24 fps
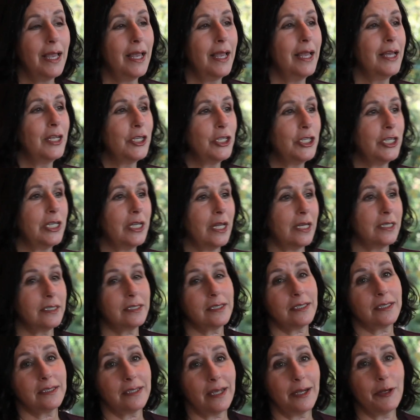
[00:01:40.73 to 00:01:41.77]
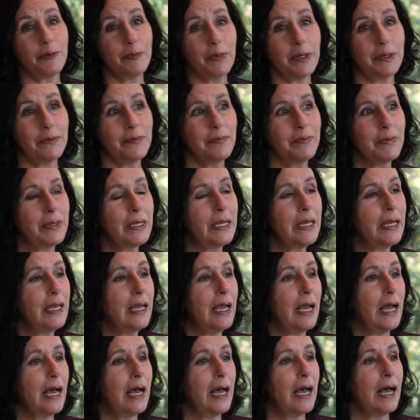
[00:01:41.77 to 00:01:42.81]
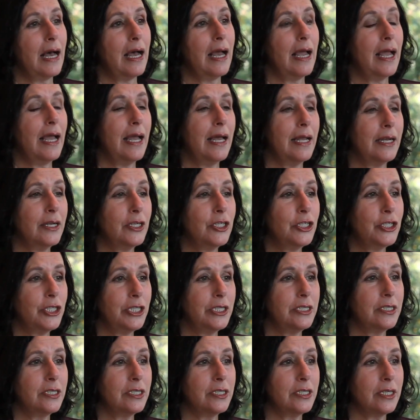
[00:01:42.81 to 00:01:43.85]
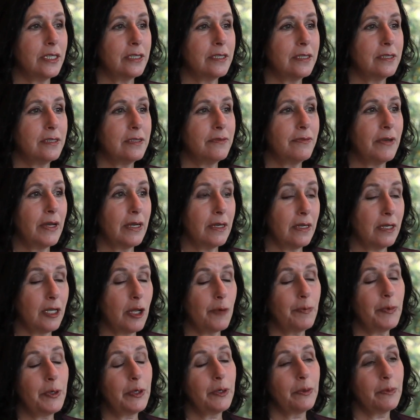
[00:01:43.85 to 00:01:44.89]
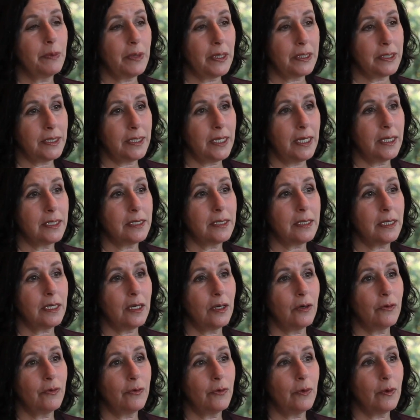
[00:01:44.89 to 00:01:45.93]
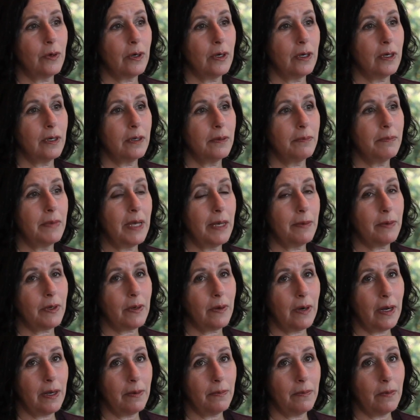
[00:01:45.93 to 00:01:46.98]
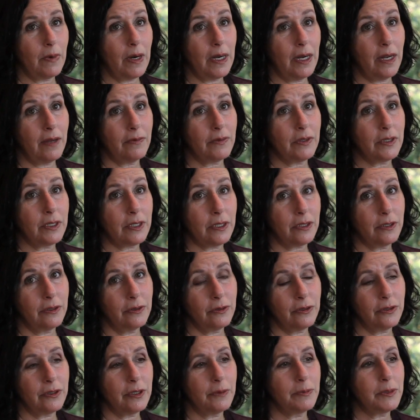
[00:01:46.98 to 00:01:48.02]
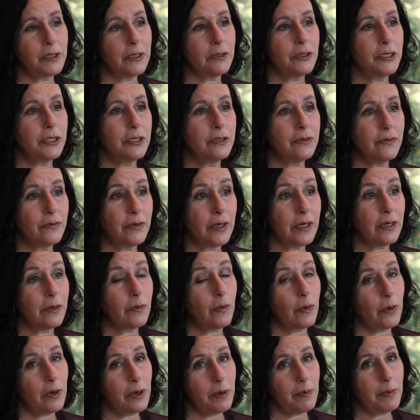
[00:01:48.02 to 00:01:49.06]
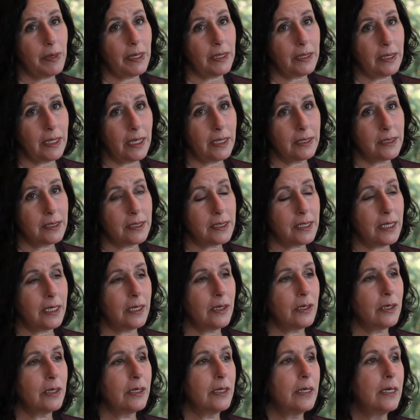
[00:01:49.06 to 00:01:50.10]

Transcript: She likes excitement. And she's just found a lump in her breast and has to go for a mammogram right after the canoe trip. So she's very worried about that and scared.